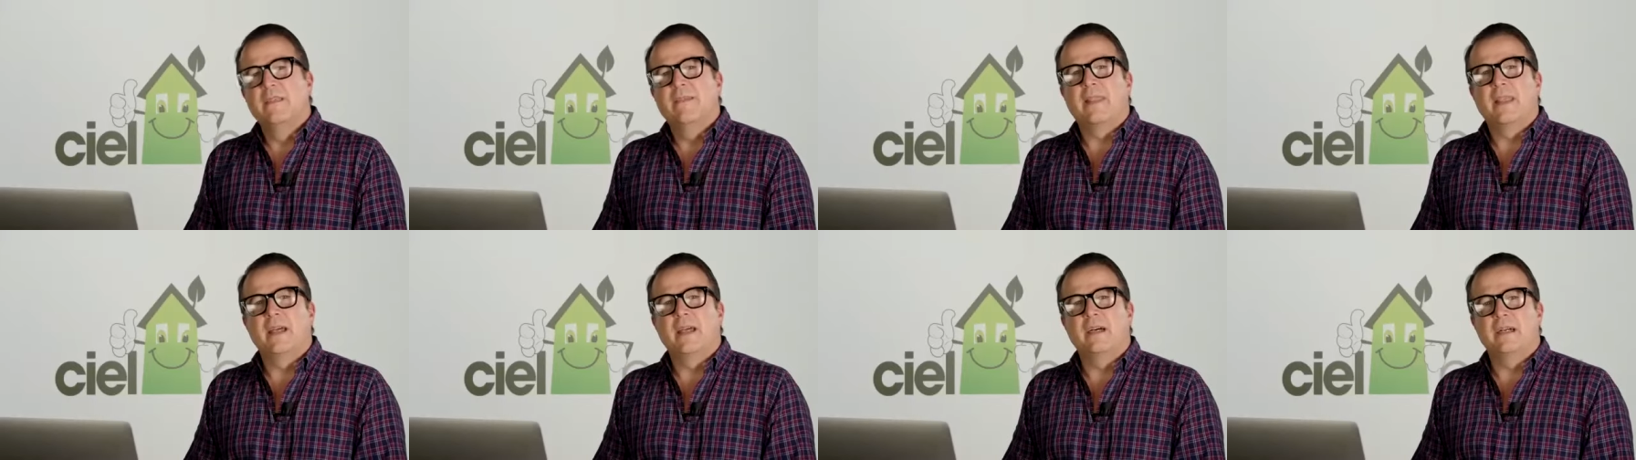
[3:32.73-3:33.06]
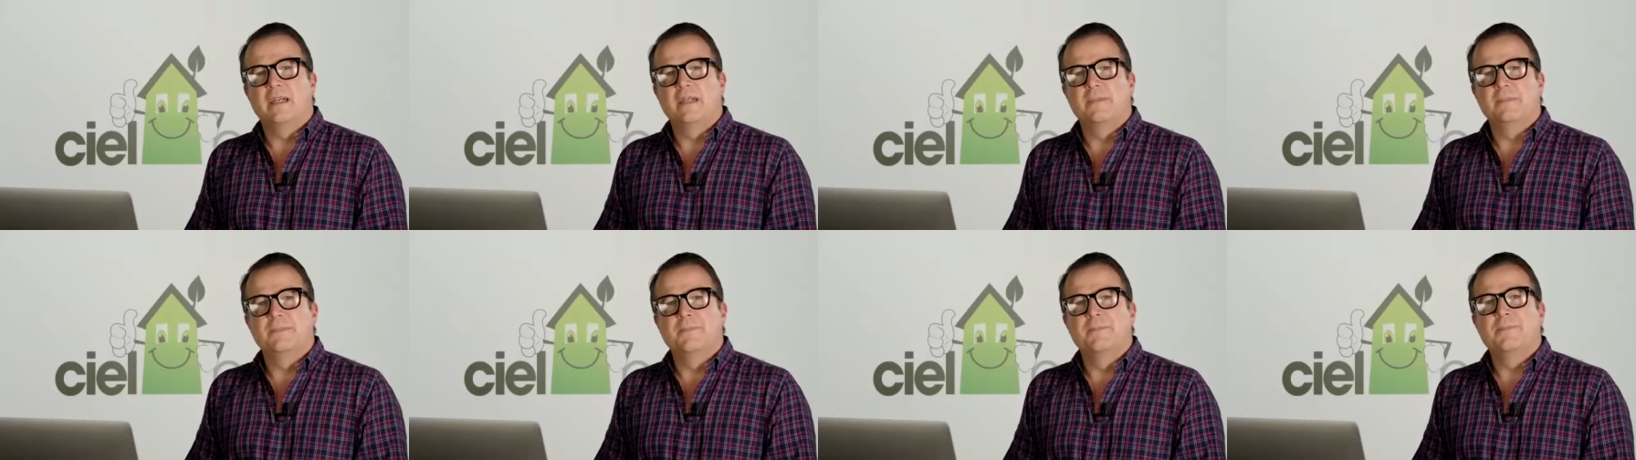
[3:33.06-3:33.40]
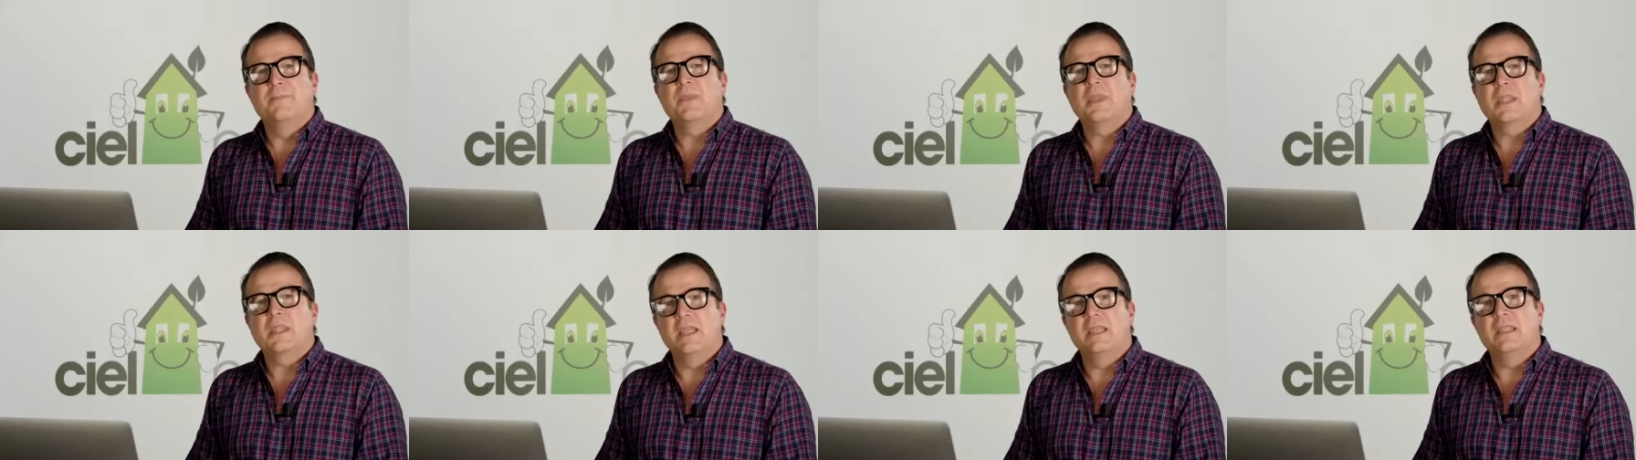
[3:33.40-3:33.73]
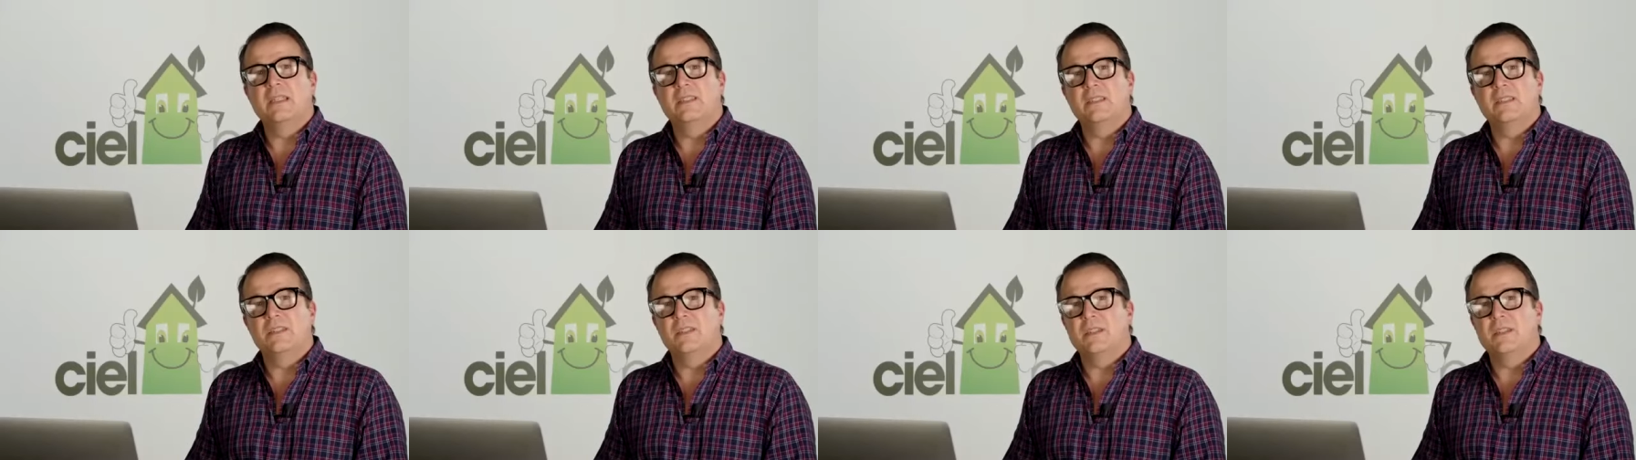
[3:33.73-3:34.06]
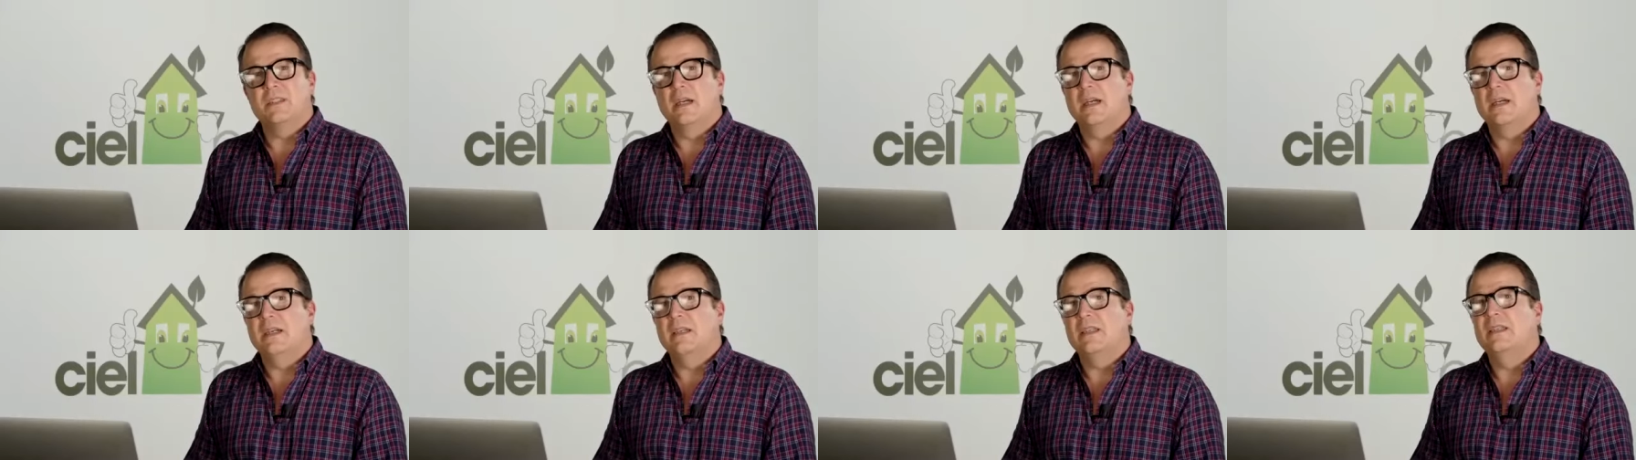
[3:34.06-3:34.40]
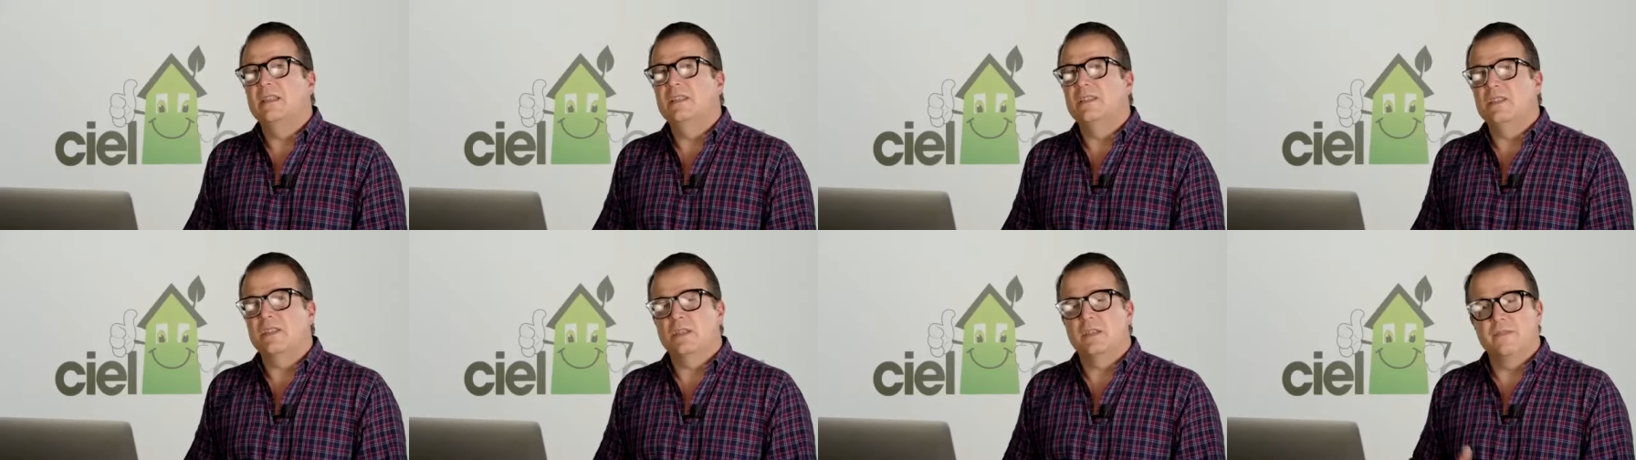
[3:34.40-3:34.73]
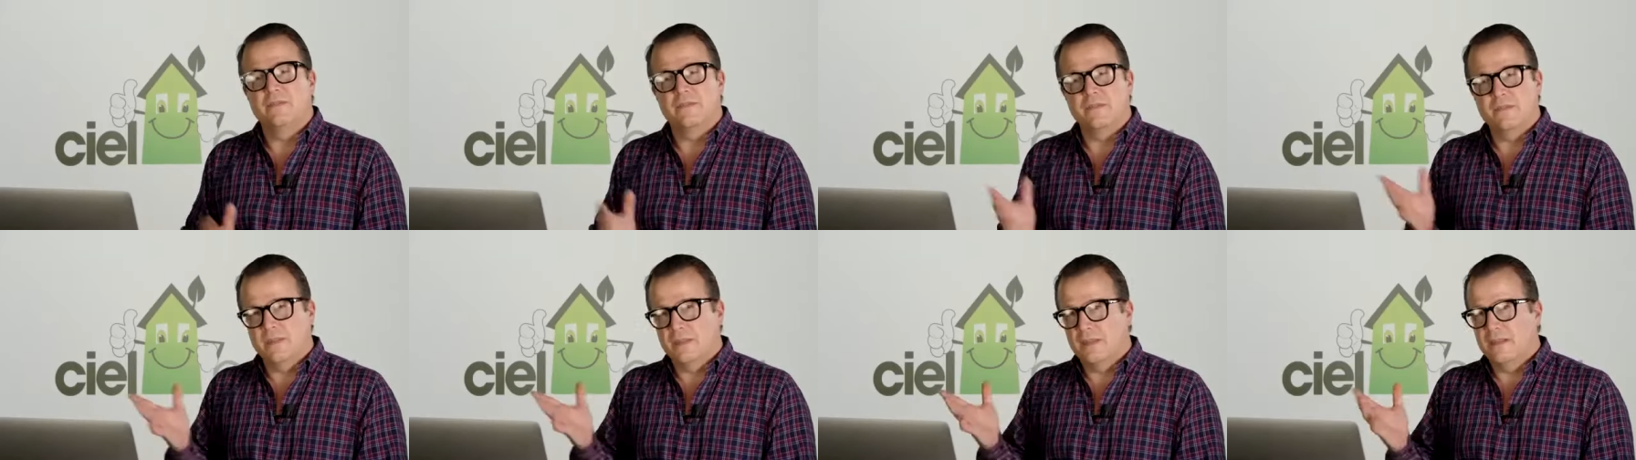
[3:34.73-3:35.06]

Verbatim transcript: Um, and uh, he's off